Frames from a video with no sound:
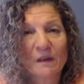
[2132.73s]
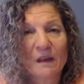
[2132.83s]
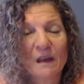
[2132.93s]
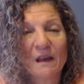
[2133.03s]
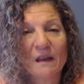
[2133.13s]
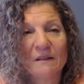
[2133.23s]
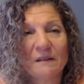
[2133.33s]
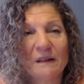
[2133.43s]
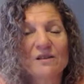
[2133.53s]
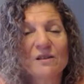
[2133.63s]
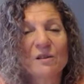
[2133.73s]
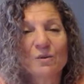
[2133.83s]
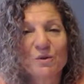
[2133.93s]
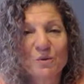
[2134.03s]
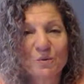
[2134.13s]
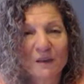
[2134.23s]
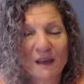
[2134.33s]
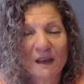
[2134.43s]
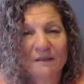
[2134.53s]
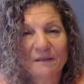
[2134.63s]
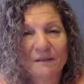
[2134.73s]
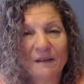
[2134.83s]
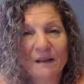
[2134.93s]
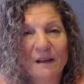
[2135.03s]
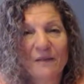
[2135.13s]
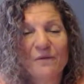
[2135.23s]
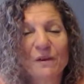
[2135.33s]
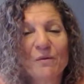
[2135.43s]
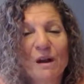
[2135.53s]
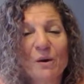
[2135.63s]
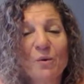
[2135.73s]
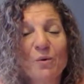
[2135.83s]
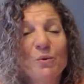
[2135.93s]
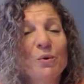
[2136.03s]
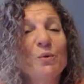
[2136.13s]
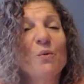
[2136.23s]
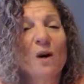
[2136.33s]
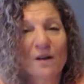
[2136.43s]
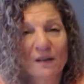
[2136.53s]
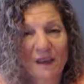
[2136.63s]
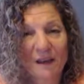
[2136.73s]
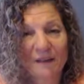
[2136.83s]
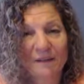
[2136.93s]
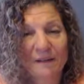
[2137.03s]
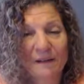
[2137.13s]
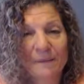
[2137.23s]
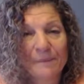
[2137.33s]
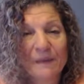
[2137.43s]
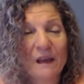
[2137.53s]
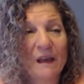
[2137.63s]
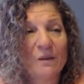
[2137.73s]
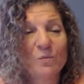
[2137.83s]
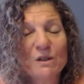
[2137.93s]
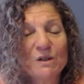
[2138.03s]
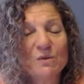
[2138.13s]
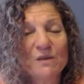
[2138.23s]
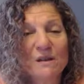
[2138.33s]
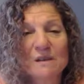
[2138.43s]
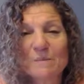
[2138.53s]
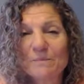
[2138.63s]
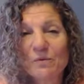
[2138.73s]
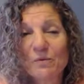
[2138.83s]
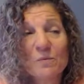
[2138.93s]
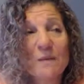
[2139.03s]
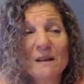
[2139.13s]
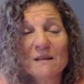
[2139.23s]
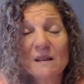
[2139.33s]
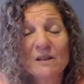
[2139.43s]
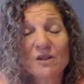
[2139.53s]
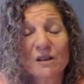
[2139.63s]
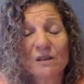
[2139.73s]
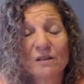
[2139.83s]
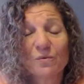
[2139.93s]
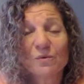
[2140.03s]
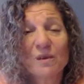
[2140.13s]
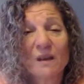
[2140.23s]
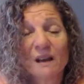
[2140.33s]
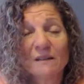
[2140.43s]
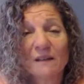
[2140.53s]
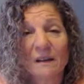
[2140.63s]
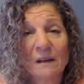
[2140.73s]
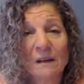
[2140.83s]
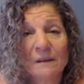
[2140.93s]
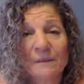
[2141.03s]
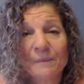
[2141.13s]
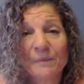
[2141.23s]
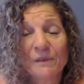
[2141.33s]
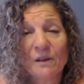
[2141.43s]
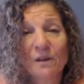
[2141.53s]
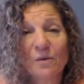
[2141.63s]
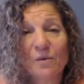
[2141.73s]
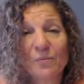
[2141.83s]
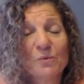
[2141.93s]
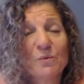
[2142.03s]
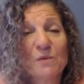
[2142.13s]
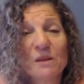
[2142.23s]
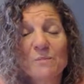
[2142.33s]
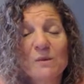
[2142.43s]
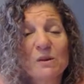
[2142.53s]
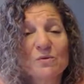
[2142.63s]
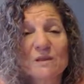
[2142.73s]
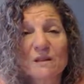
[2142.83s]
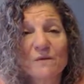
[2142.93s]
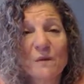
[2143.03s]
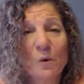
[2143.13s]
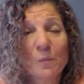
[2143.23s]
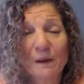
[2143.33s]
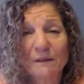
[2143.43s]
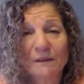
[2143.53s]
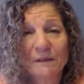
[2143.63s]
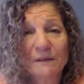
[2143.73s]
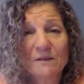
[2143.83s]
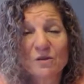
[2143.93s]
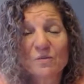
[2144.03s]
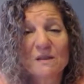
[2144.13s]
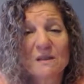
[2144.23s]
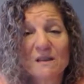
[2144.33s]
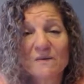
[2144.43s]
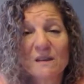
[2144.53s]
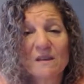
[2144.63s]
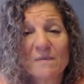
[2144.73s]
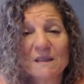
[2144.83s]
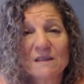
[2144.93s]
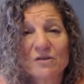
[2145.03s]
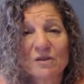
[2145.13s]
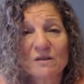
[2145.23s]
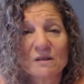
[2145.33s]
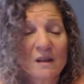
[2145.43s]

and get to know you again and figure out who you are again. And we do this through meditation, through connecting, through keeping yourself open to receiving the messages,